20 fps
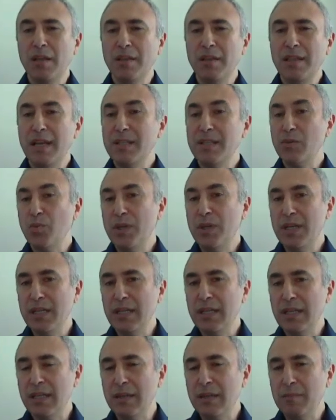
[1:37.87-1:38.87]
That's
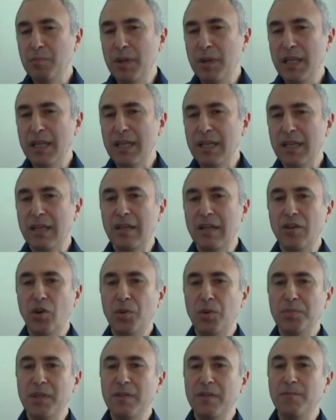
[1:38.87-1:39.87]
why black
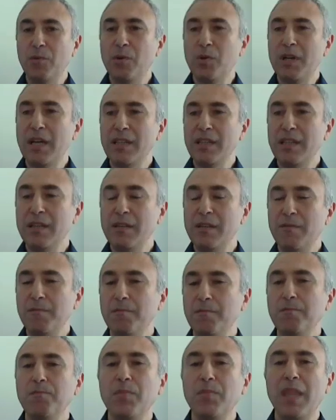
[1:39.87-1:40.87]
opted for knight
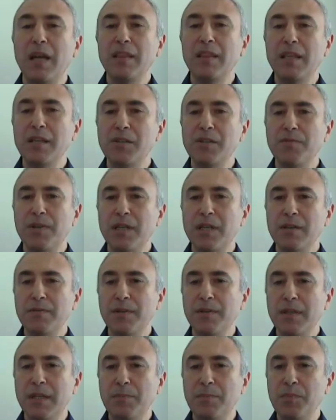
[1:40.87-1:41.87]
h5
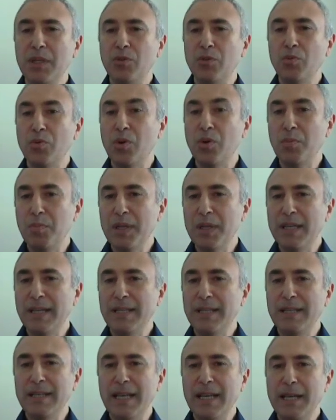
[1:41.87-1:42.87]
in a bit to complicate
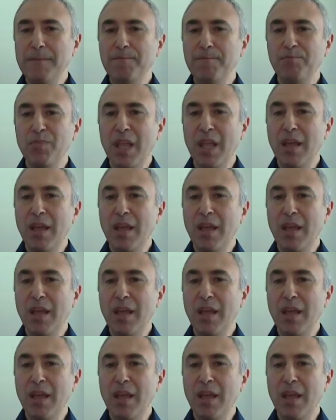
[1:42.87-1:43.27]
the game.